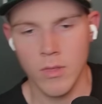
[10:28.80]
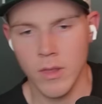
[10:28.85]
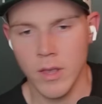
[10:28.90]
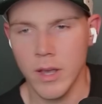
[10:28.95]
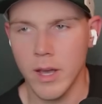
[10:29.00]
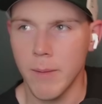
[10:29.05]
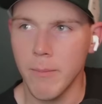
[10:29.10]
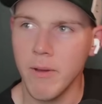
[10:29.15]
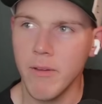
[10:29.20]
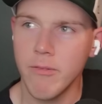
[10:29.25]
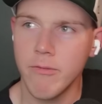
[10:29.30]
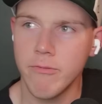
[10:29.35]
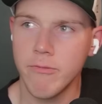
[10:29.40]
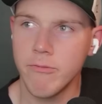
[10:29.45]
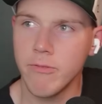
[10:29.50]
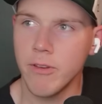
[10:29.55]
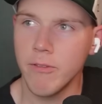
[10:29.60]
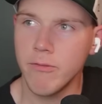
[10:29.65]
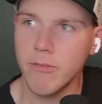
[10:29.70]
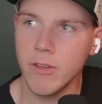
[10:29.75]
I'm at
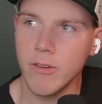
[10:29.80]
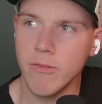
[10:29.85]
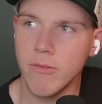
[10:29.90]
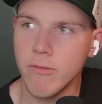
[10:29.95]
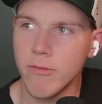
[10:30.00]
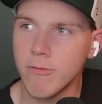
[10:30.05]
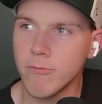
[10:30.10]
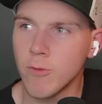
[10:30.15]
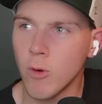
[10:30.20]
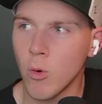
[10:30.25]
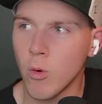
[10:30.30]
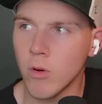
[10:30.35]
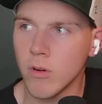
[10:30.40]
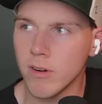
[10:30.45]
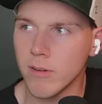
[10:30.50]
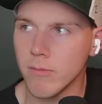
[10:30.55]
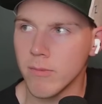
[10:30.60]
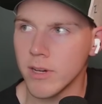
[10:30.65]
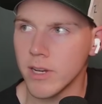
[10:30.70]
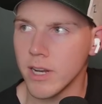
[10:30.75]

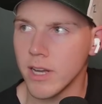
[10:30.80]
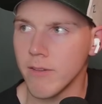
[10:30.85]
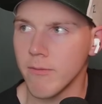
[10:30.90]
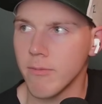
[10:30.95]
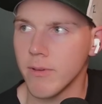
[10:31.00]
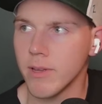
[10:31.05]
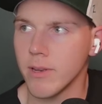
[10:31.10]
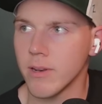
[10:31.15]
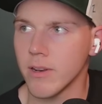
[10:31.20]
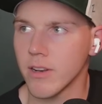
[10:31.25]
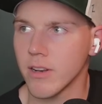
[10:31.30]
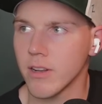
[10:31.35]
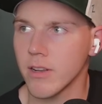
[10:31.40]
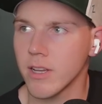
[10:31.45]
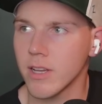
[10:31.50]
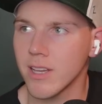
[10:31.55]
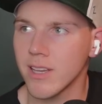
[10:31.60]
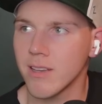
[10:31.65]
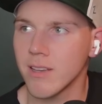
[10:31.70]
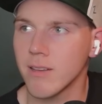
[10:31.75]
54, but I've been
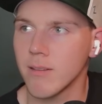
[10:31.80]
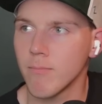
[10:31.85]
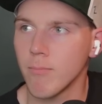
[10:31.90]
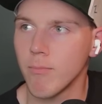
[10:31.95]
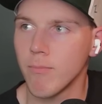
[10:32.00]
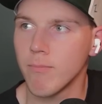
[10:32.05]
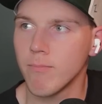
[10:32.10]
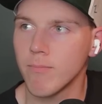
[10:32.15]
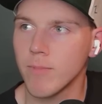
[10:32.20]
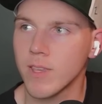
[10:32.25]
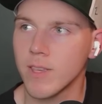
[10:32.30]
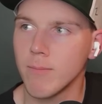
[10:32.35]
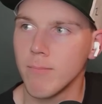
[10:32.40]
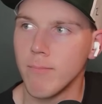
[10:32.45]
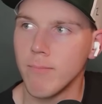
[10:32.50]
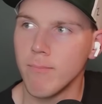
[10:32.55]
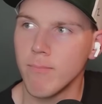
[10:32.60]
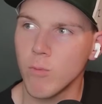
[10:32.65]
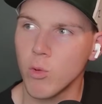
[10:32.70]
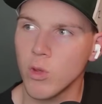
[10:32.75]

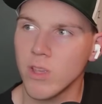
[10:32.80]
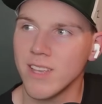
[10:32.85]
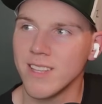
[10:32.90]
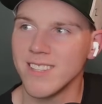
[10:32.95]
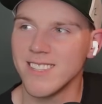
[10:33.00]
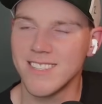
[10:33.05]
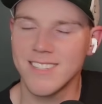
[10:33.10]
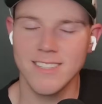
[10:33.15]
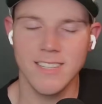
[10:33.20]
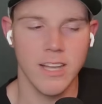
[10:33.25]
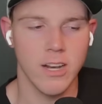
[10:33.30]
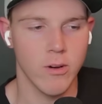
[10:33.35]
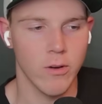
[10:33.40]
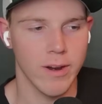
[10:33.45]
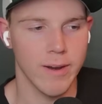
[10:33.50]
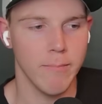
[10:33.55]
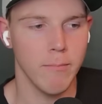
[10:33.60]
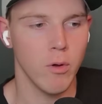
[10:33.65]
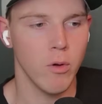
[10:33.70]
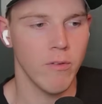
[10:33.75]

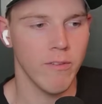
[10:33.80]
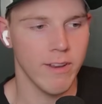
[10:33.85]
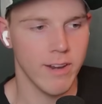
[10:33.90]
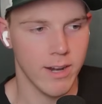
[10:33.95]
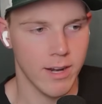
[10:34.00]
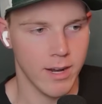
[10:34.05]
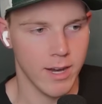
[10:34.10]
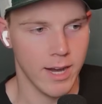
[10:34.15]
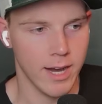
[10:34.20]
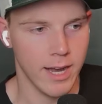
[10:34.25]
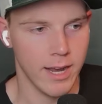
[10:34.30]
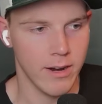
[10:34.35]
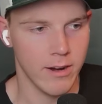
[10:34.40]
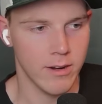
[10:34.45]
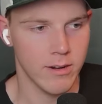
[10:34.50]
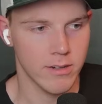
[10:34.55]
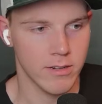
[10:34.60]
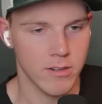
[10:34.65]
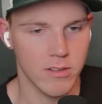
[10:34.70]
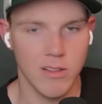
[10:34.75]
considering moving it
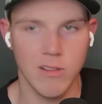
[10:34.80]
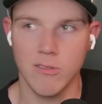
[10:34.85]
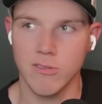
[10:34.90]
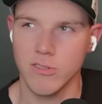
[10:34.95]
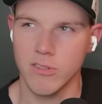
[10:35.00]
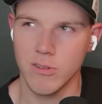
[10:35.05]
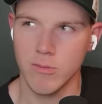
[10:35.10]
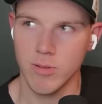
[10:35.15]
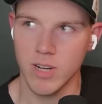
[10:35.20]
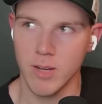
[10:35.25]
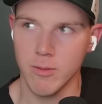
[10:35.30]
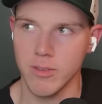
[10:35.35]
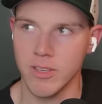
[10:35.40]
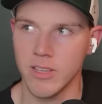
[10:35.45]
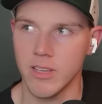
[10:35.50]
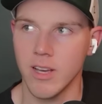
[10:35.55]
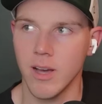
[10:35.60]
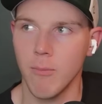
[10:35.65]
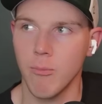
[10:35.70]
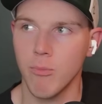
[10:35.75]
higher, closer
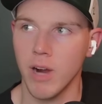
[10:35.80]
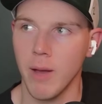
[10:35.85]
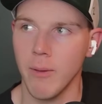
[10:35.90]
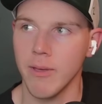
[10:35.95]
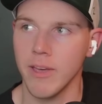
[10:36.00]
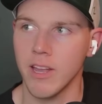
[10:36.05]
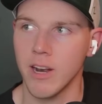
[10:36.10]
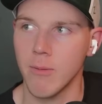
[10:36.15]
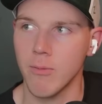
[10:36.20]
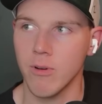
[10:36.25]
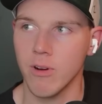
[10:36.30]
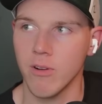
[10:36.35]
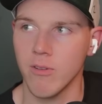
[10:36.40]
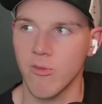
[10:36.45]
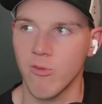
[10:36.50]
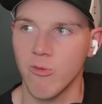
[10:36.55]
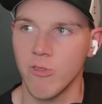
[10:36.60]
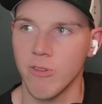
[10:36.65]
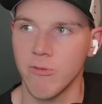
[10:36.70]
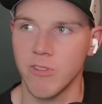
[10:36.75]
to probably end up around
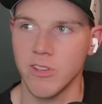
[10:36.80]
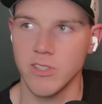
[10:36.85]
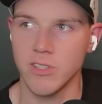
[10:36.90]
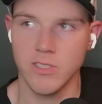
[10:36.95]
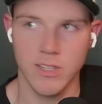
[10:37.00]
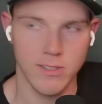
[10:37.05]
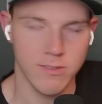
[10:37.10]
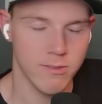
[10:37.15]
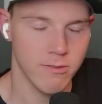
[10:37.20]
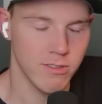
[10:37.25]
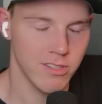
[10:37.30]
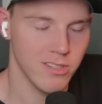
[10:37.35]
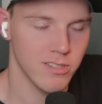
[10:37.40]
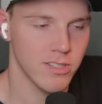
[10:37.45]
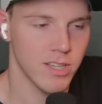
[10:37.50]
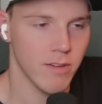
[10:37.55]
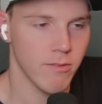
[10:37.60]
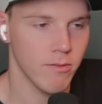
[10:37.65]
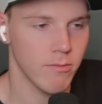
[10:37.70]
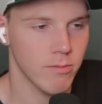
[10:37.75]
56,
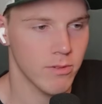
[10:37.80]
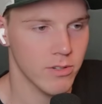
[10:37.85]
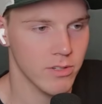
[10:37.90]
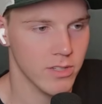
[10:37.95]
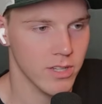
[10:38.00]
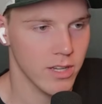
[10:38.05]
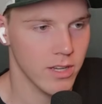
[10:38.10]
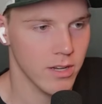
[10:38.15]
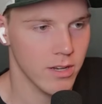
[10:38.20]
57%.